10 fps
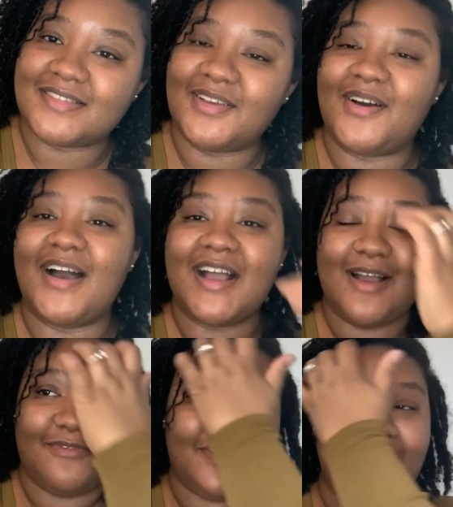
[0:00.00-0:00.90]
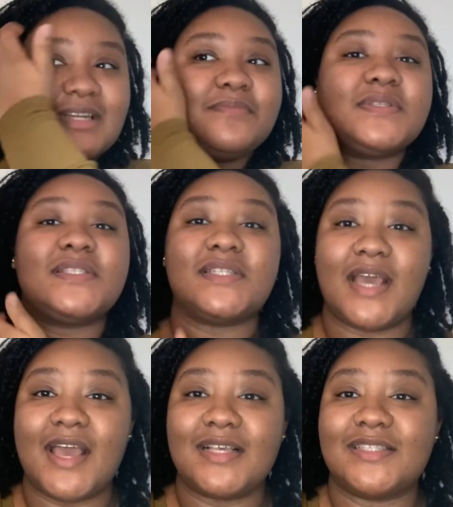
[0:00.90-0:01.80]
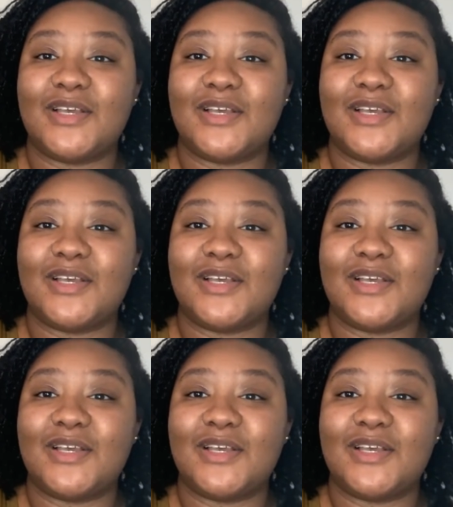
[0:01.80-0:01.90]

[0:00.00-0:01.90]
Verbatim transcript: Yo, I got random snacks